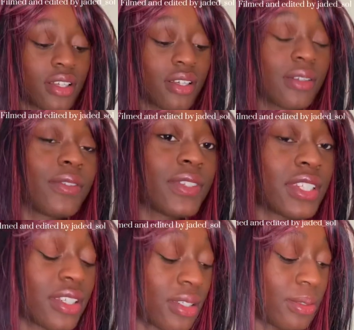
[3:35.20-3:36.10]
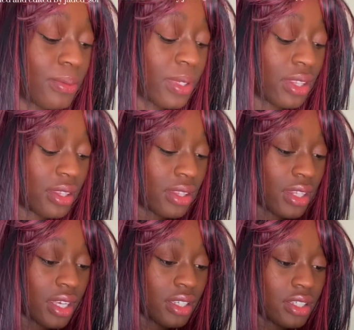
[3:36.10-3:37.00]
all of a sudden my
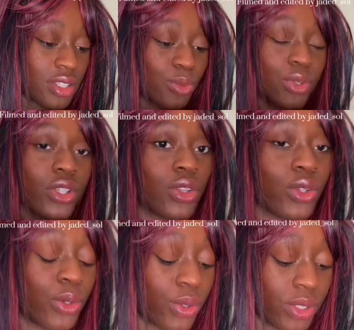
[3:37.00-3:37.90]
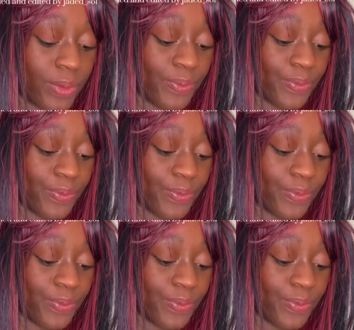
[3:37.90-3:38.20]
thing doesn't want to load.